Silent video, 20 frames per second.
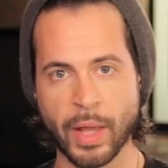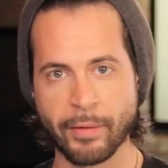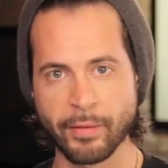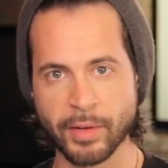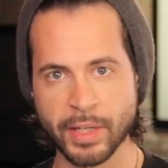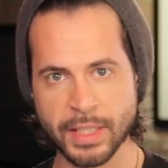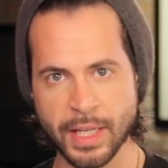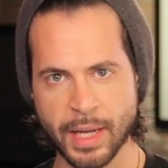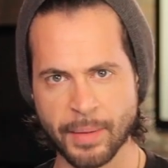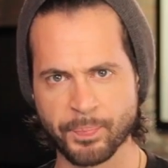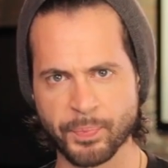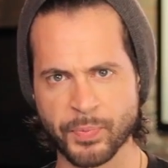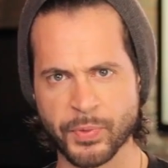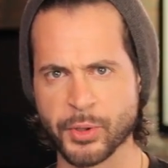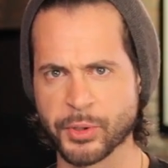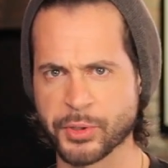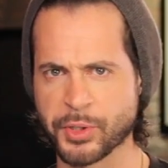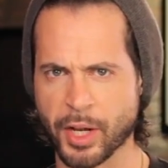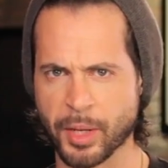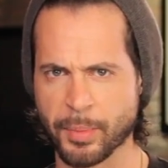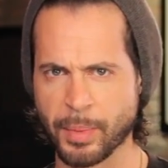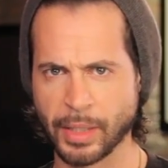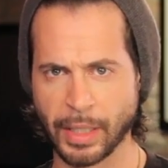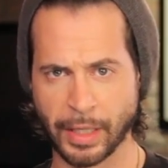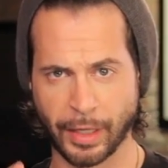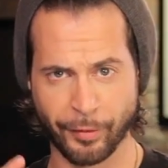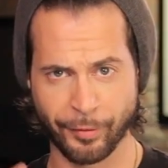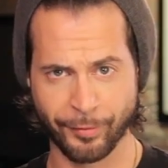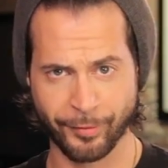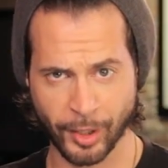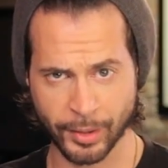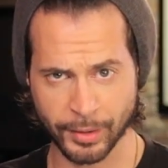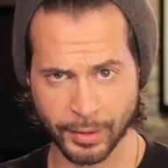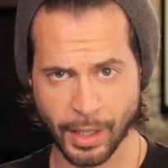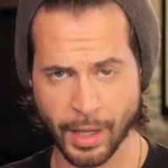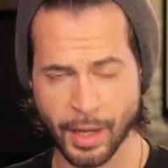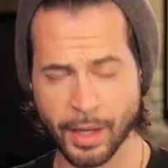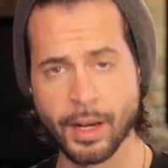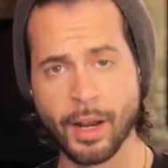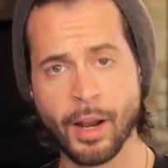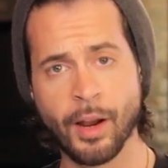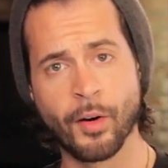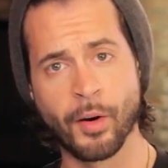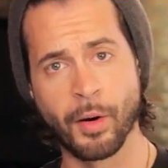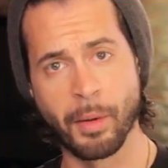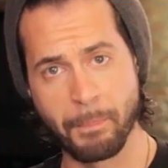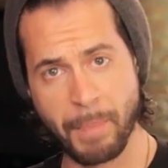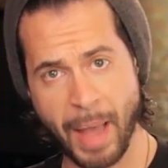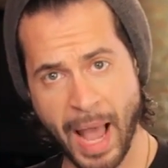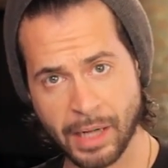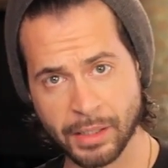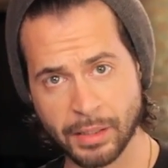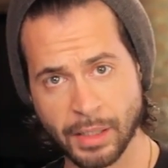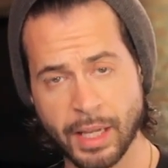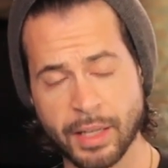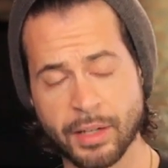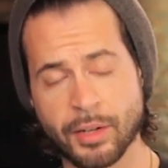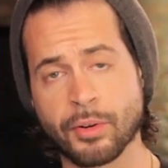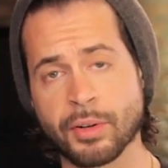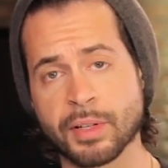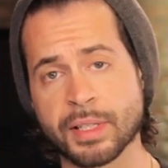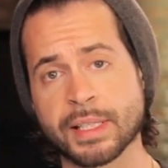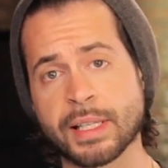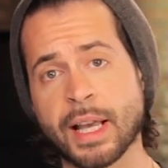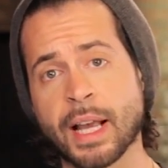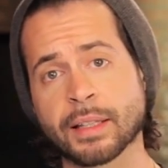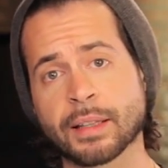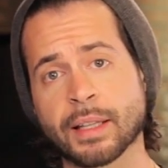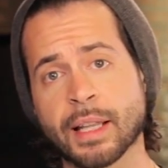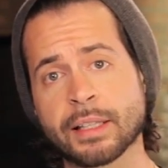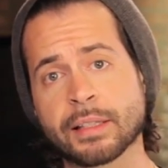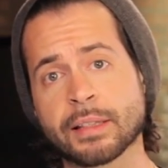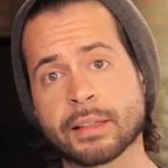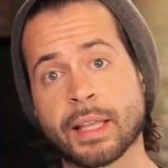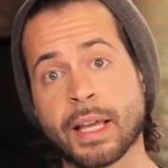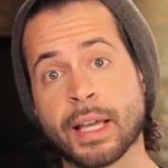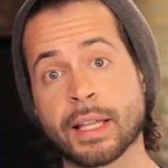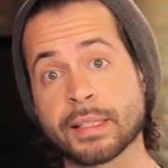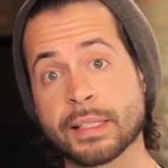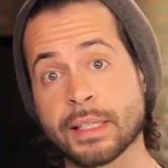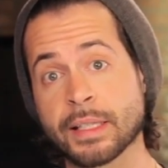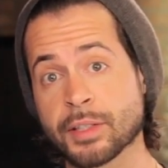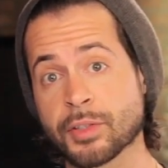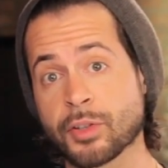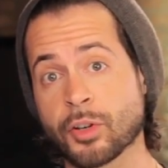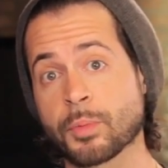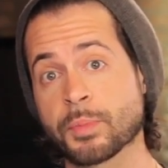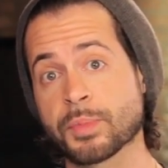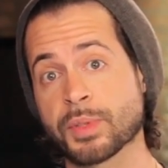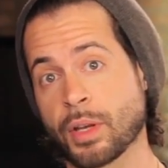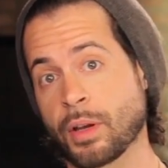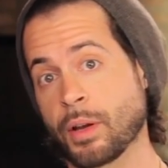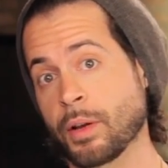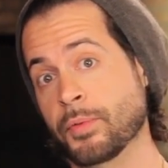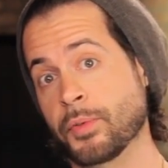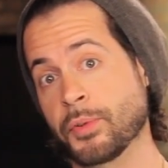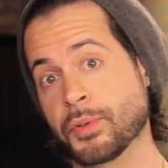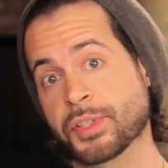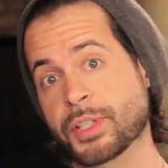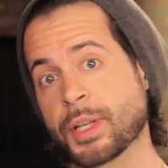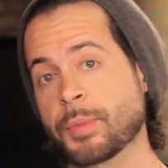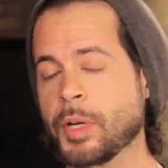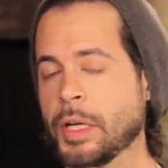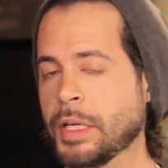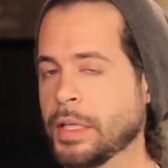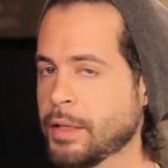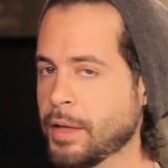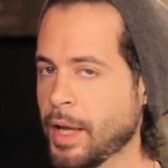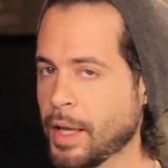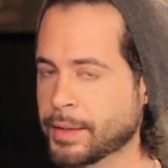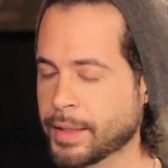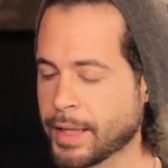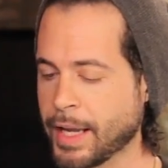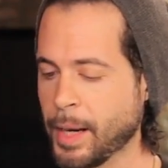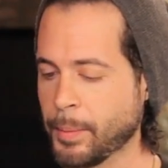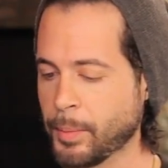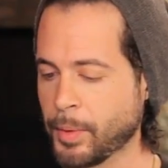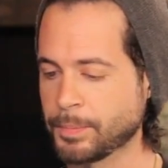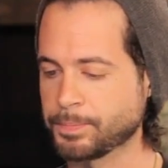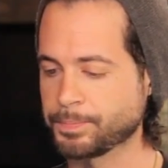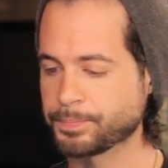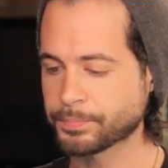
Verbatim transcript: every time you're talking about like a front light or a backlight or a side light, that's in terms of your subject, not the camera.